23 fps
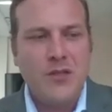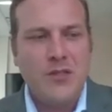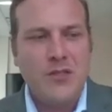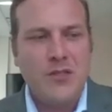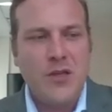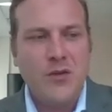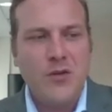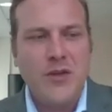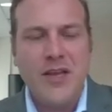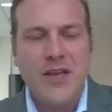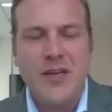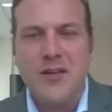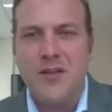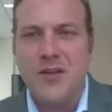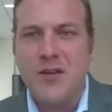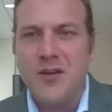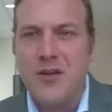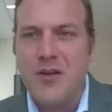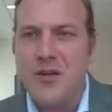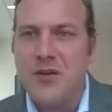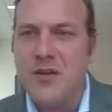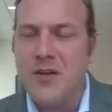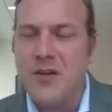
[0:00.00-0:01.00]
So looking to
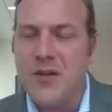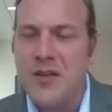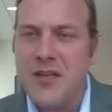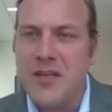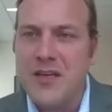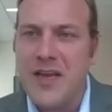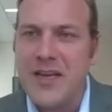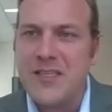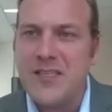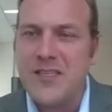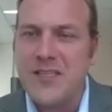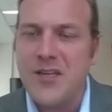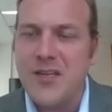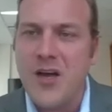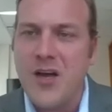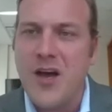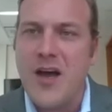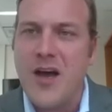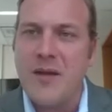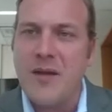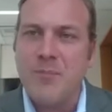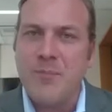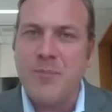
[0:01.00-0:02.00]
the next
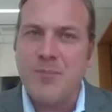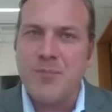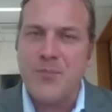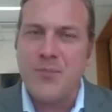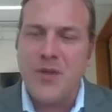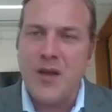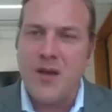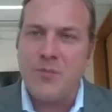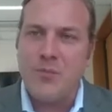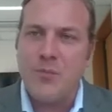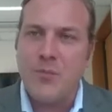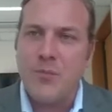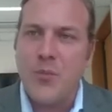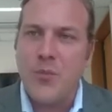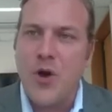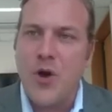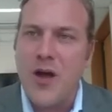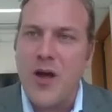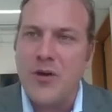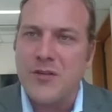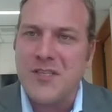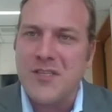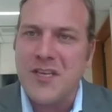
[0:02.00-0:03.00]
slide, you know,
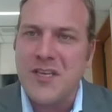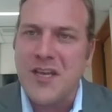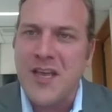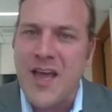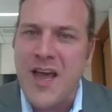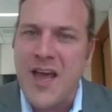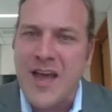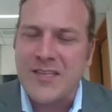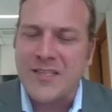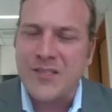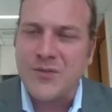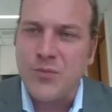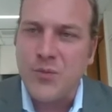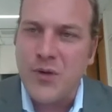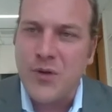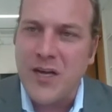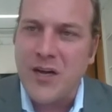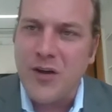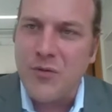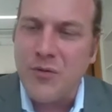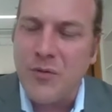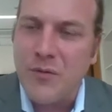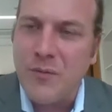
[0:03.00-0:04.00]
why Aussie gas?
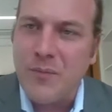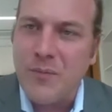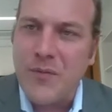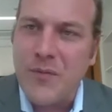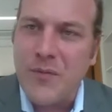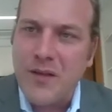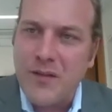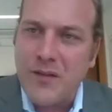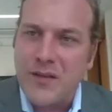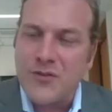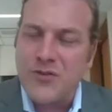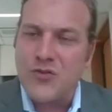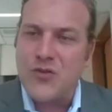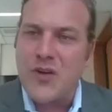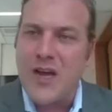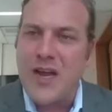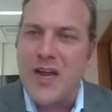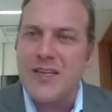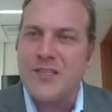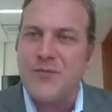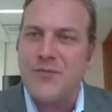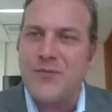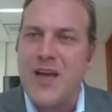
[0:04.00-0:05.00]
Well,
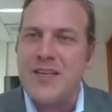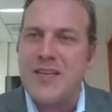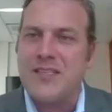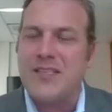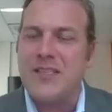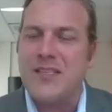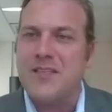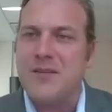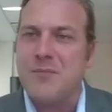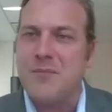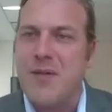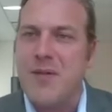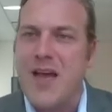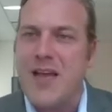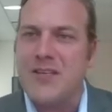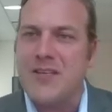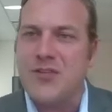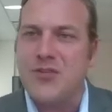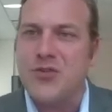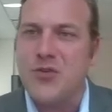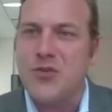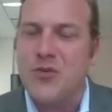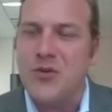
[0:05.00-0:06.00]
Australia's facing some
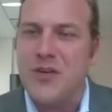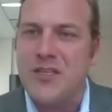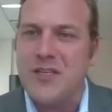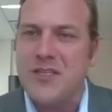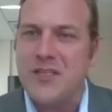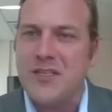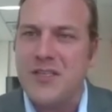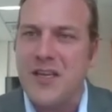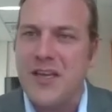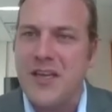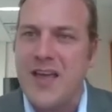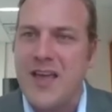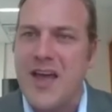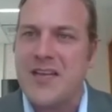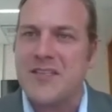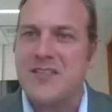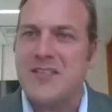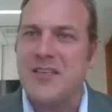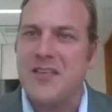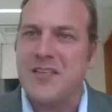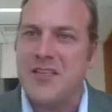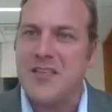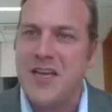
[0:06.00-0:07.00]
major shortages in
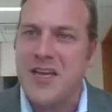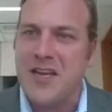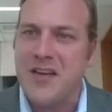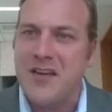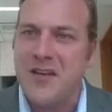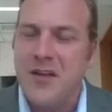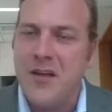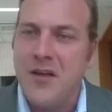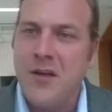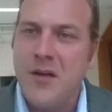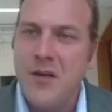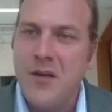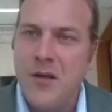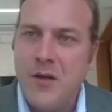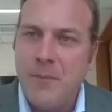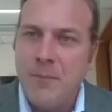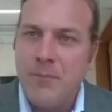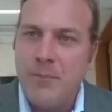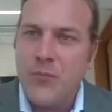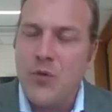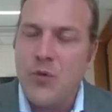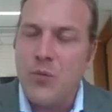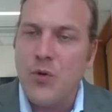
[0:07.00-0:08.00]
gas, and indeed,
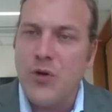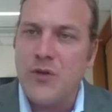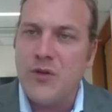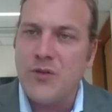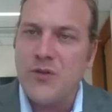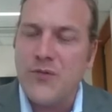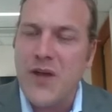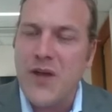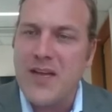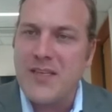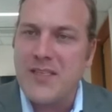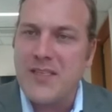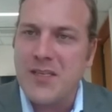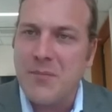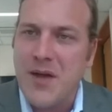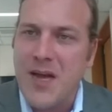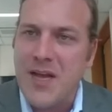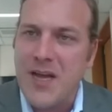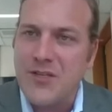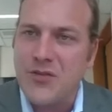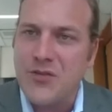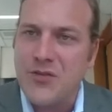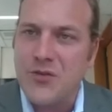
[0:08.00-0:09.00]
the world's facing
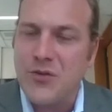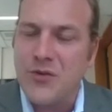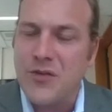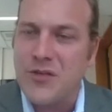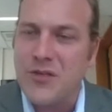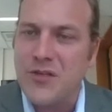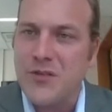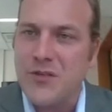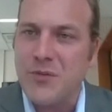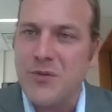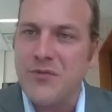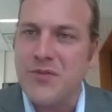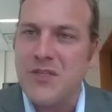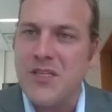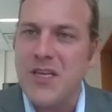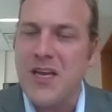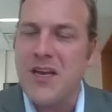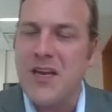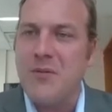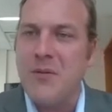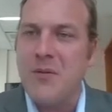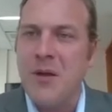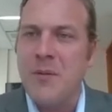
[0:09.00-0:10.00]
major shortages. We've
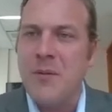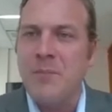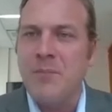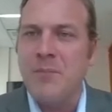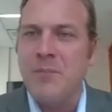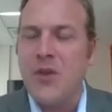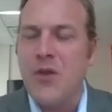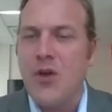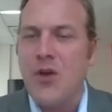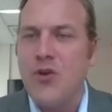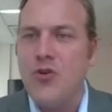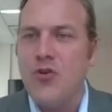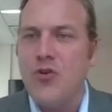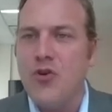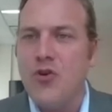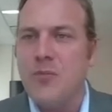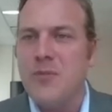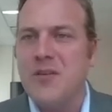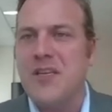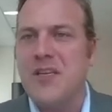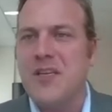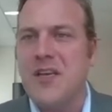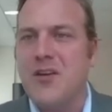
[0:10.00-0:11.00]
seen
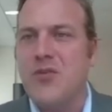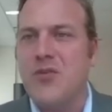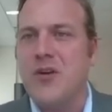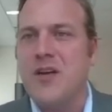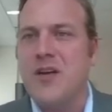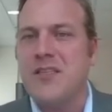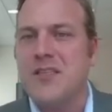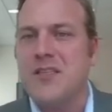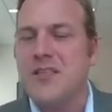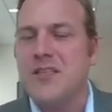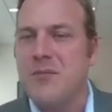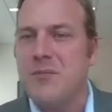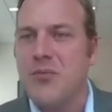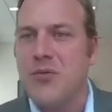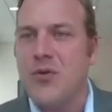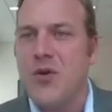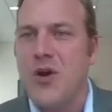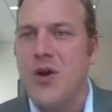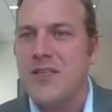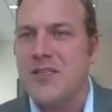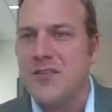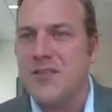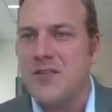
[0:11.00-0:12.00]
enormous increases in
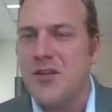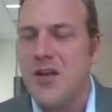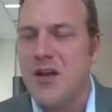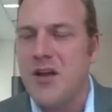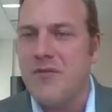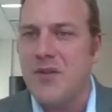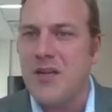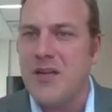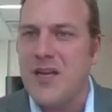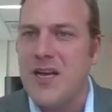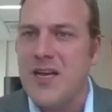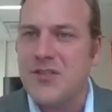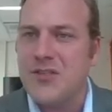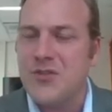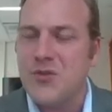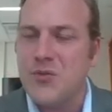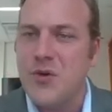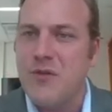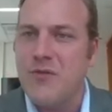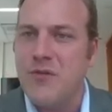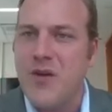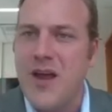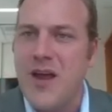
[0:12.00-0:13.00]
prices over the last
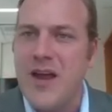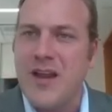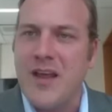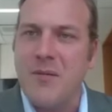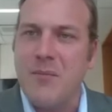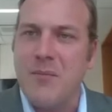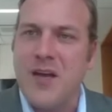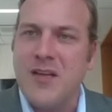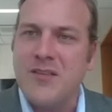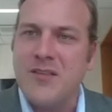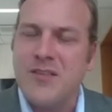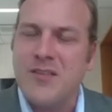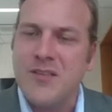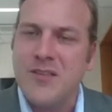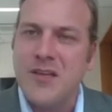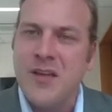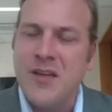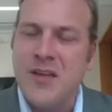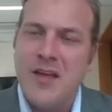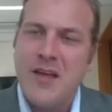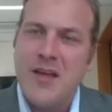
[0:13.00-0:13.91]
12 or 18 months.